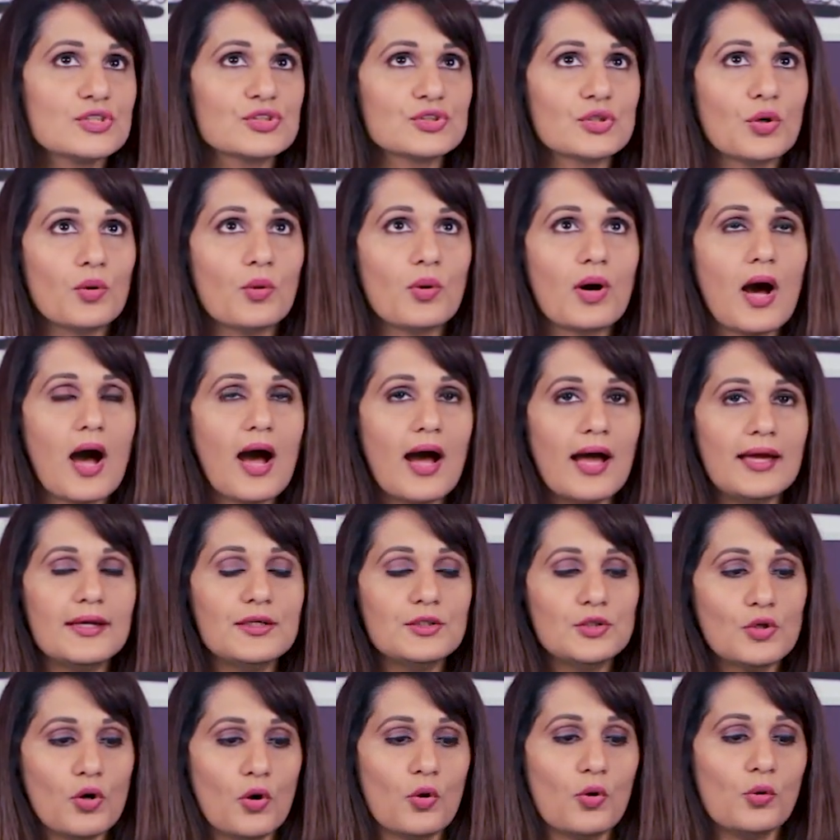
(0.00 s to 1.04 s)
So I
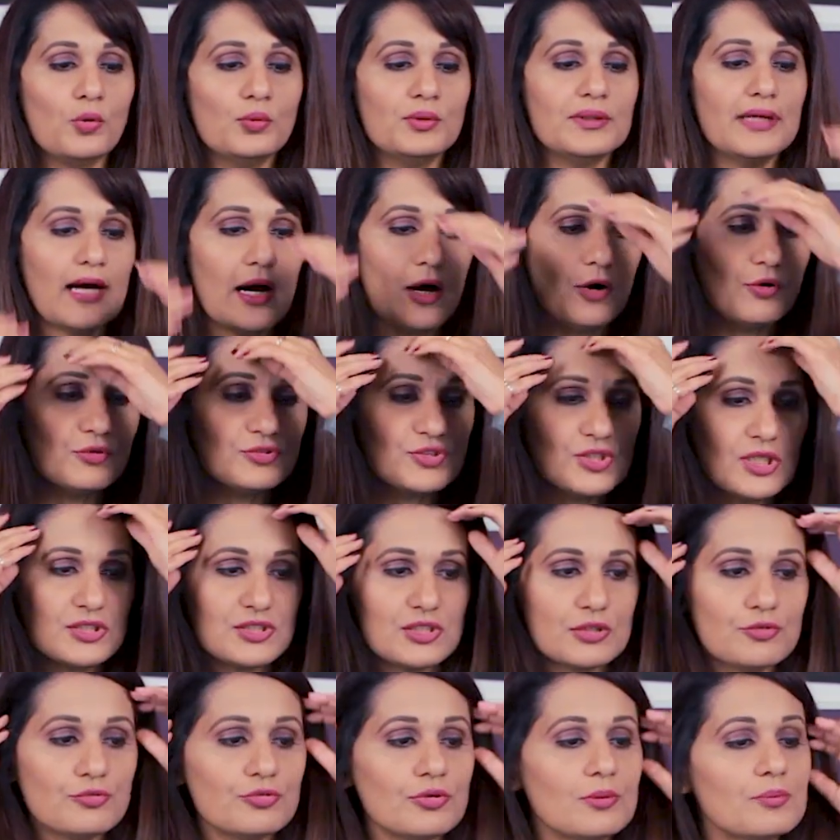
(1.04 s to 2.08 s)
know now,
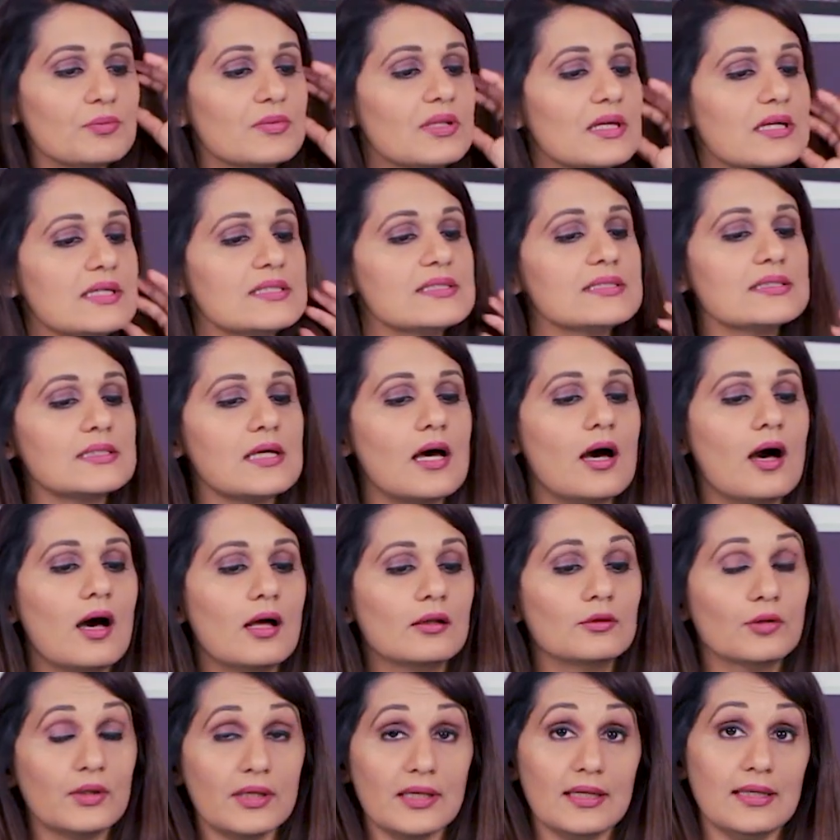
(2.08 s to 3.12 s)
judging from this,
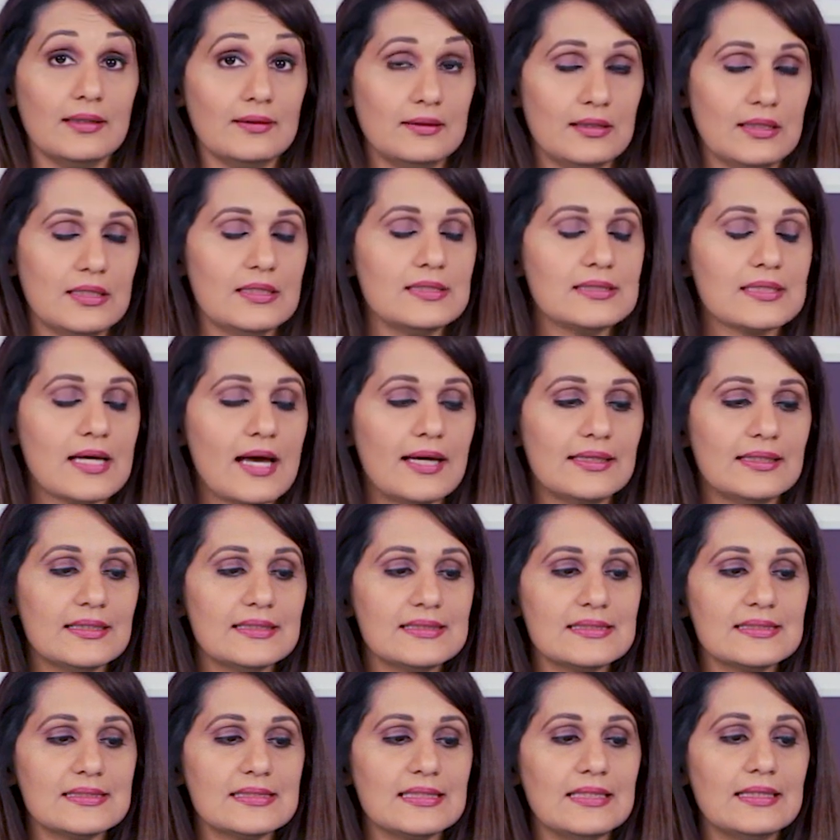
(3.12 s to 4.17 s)
looking at this, I can
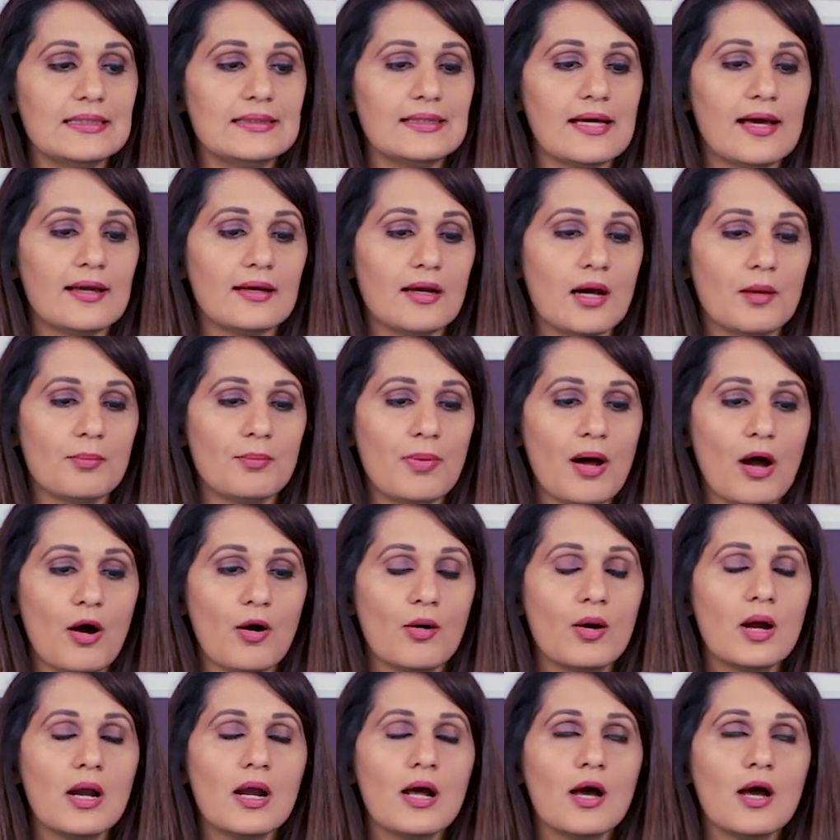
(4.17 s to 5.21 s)
see that
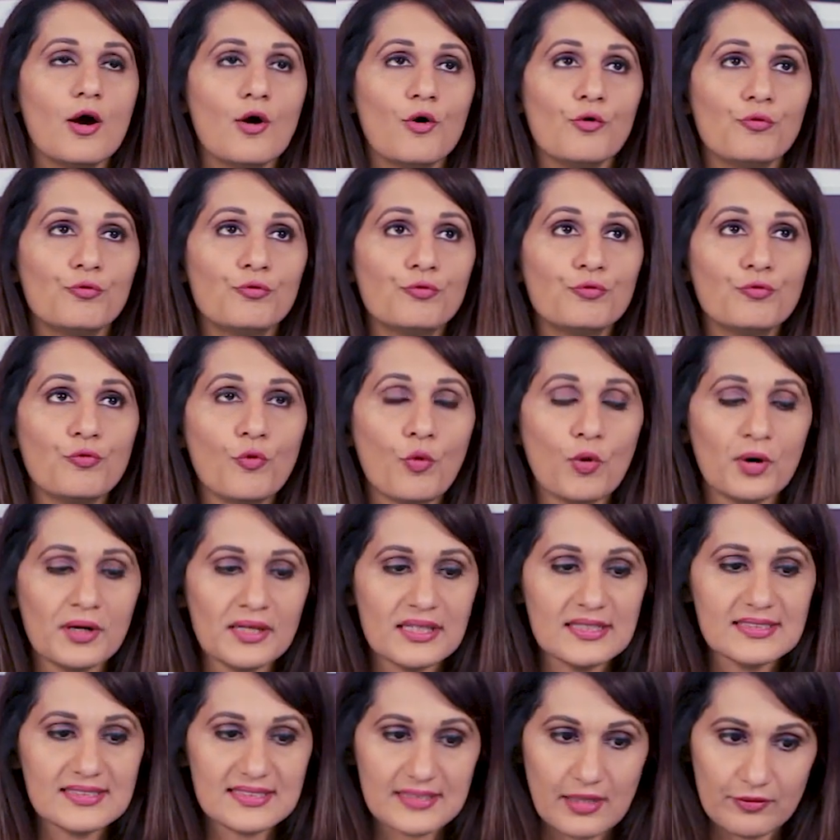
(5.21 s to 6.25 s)
about
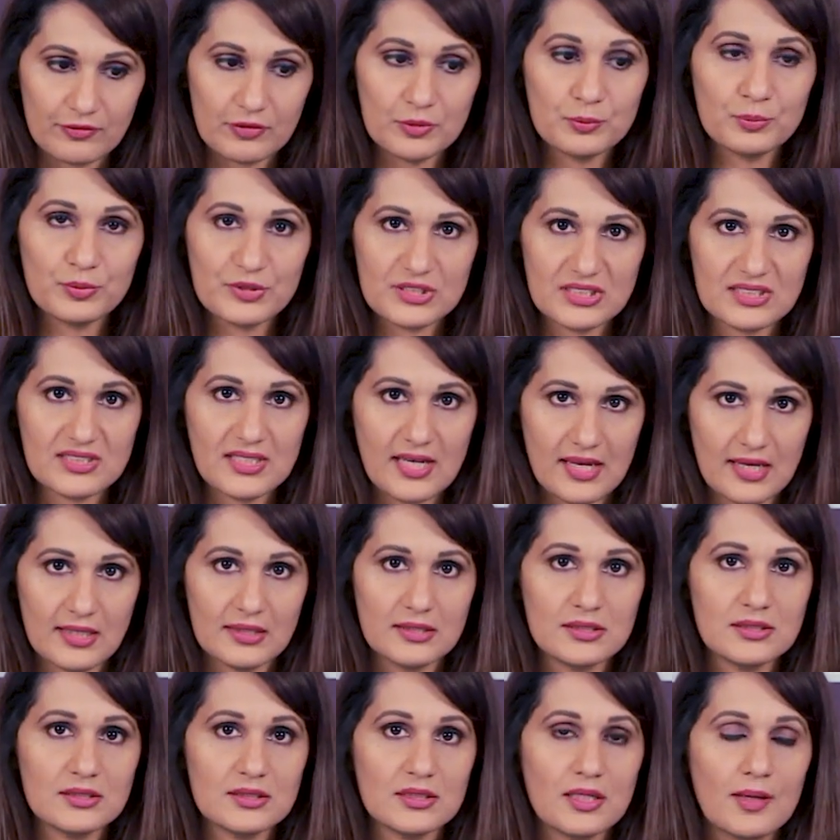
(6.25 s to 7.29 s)

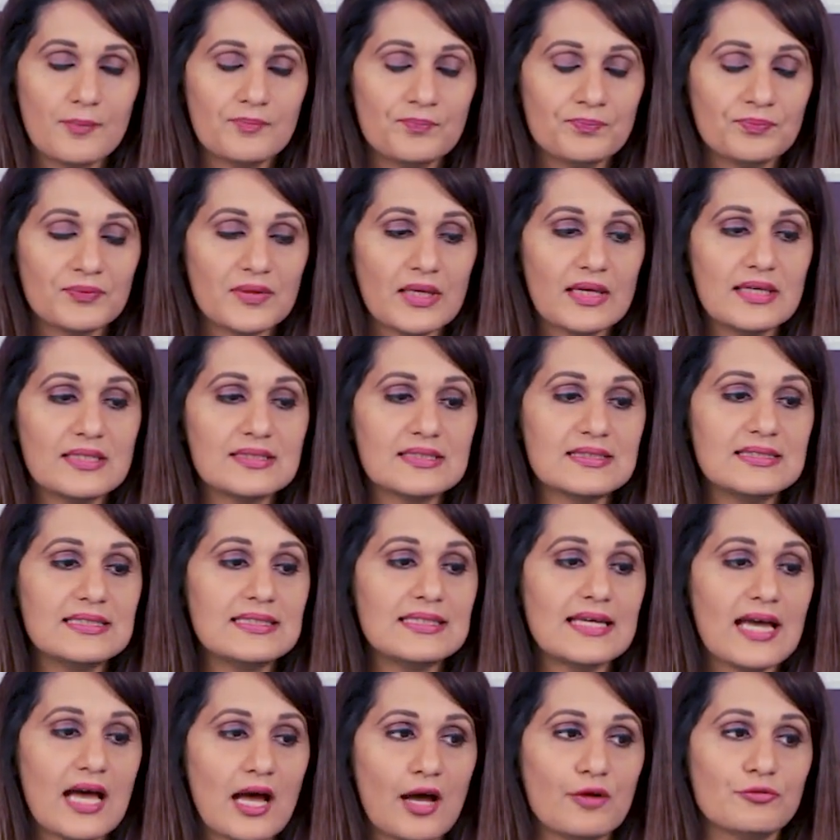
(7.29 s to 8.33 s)
47% is
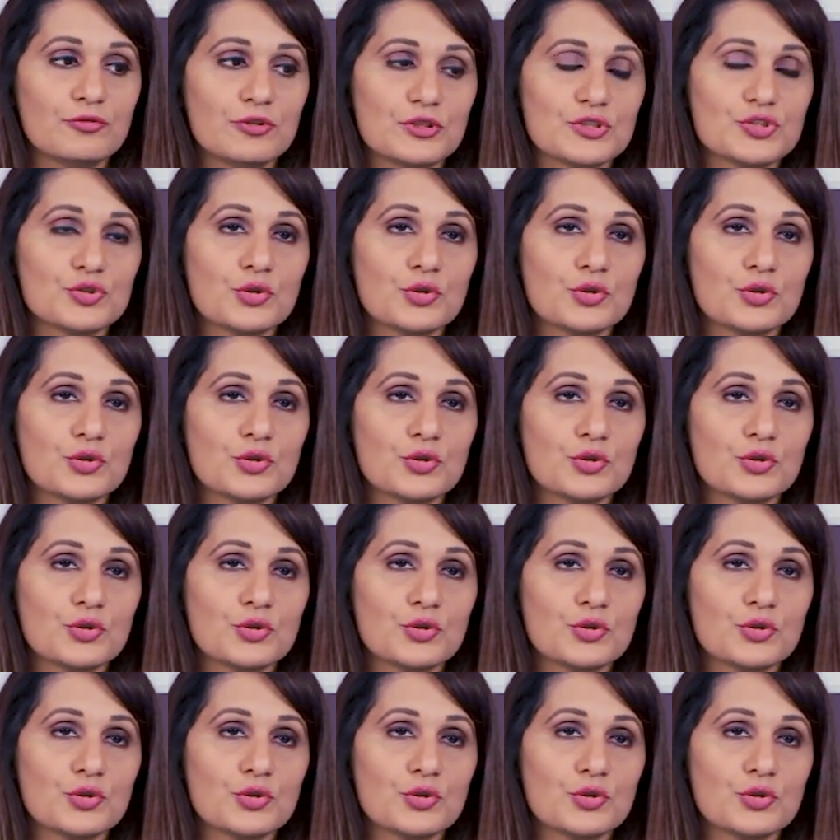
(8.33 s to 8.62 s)
the average.